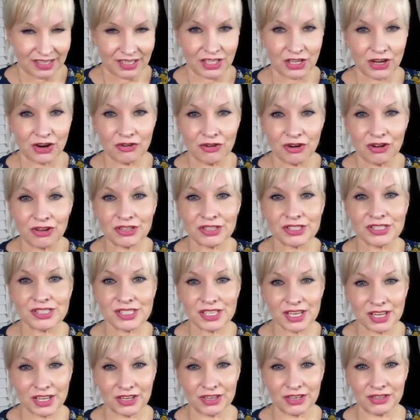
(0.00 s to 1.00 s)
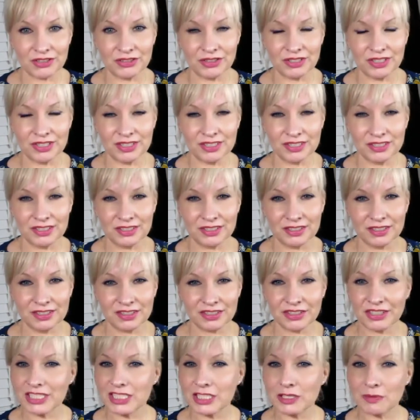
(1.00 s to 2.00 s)
You're also
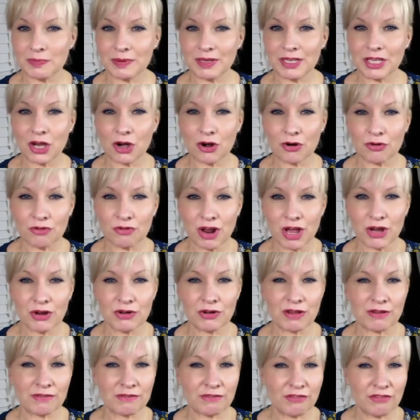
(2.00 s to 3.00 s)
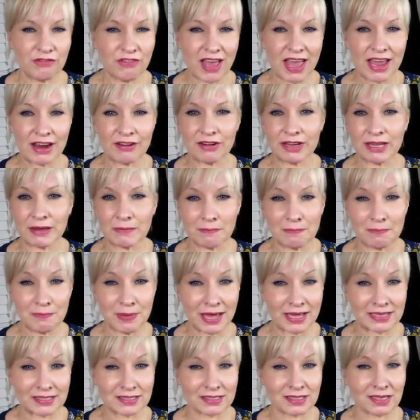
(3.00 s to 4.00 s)
going to be your own very
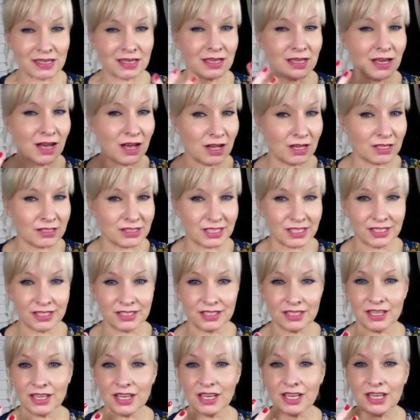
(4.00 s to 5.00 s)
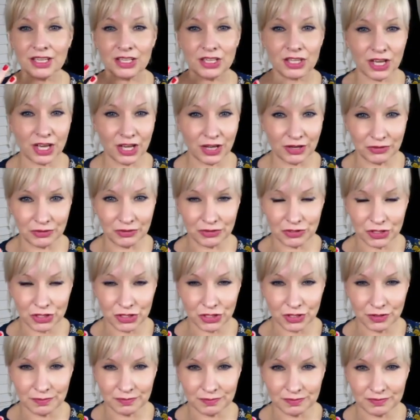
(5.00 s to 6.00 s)
best guardian and
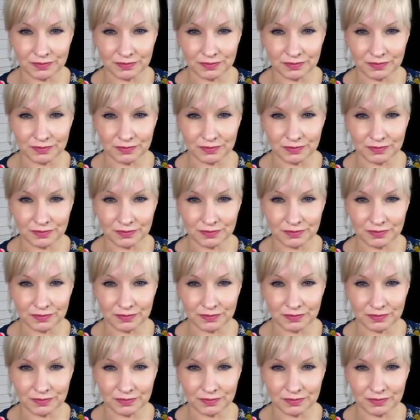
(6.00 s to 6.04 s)
coach.